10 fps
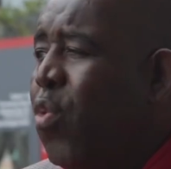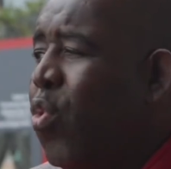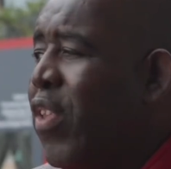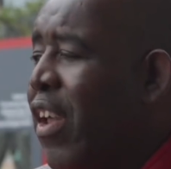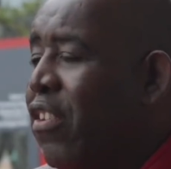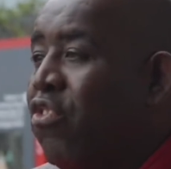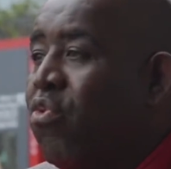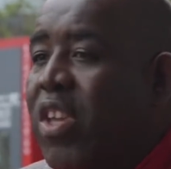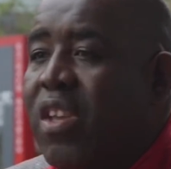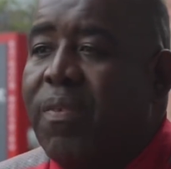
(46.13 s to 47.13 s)
you walk down the
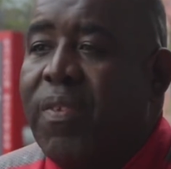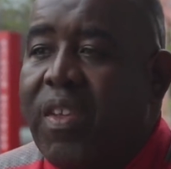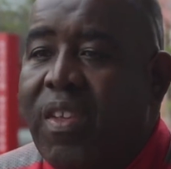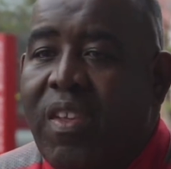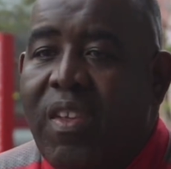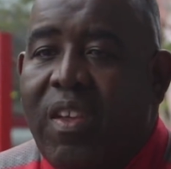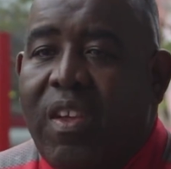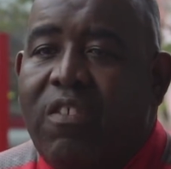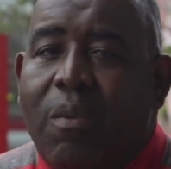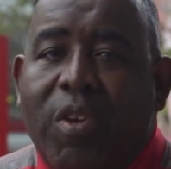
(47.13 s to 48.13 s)
street
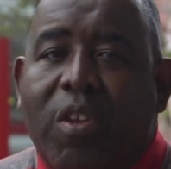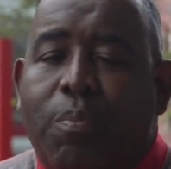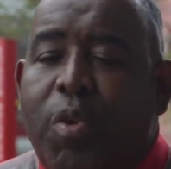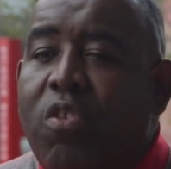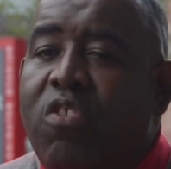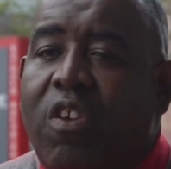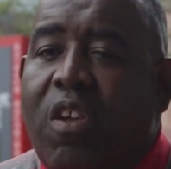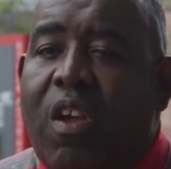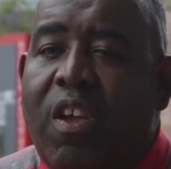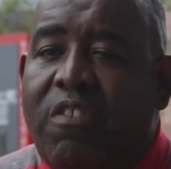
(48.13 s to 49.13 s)
and some of the abuse that
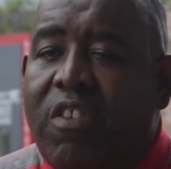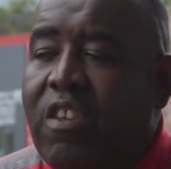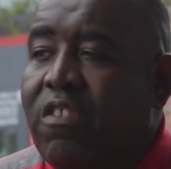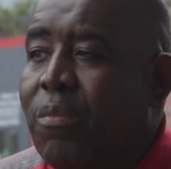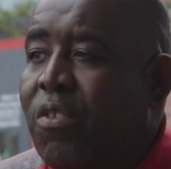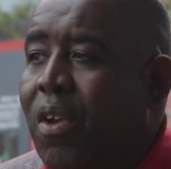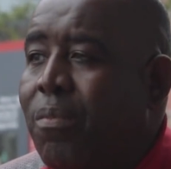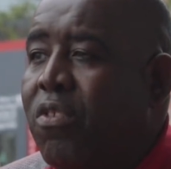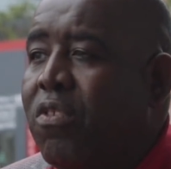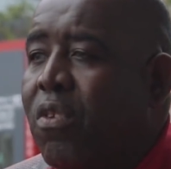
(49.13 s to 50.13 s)
I see
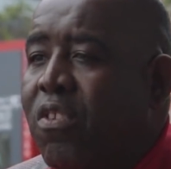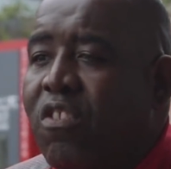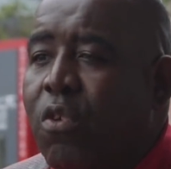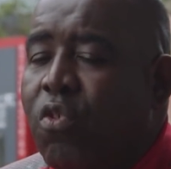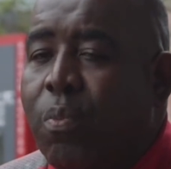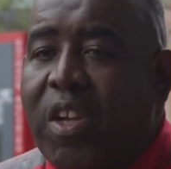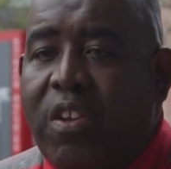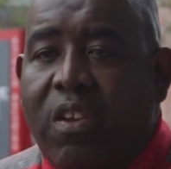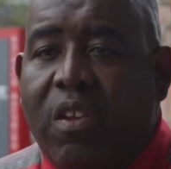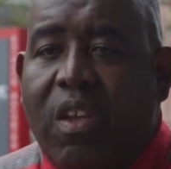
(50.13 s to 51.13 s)
sometimes on social
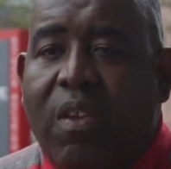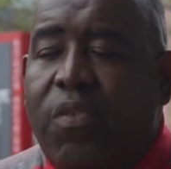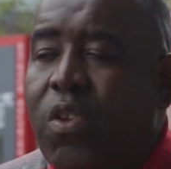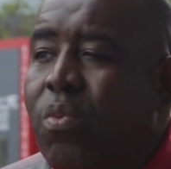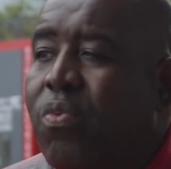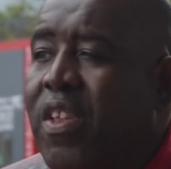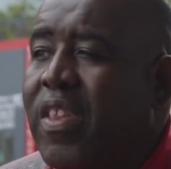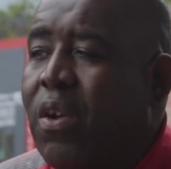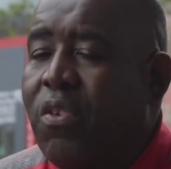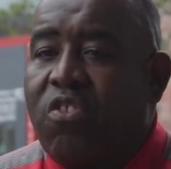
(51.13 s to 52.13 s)
media, if you did
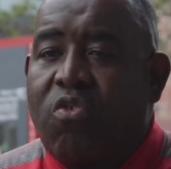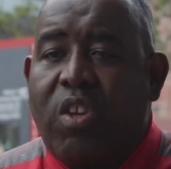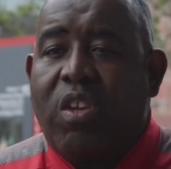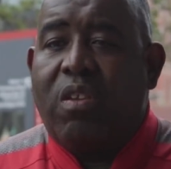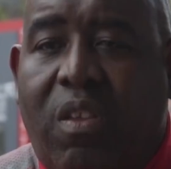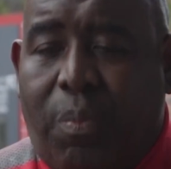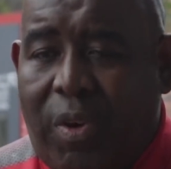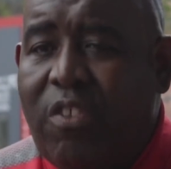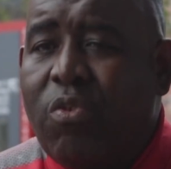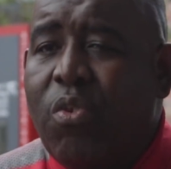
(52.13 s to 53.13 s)
that on the street, the
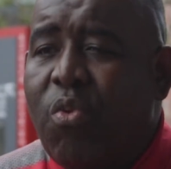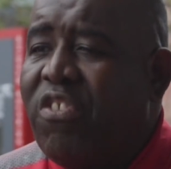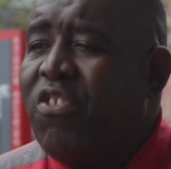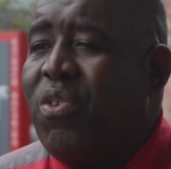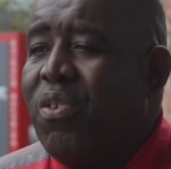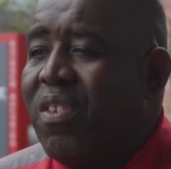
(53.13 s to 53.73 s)
police would arrest you.